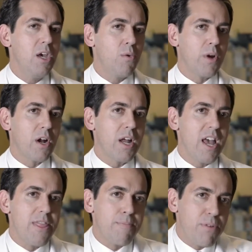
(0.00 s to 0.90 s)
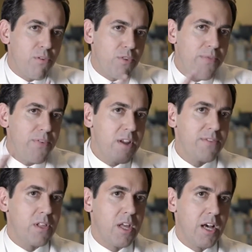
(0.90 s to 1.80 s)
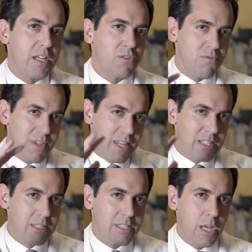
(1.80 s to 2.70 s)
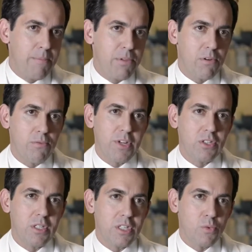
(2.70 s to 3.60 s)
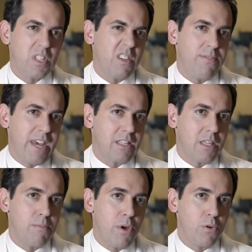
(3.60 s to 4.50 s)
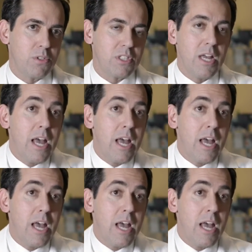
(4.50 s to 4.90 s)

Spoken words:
where the periphery of the lungs in the subpleural regions is what's affected the most.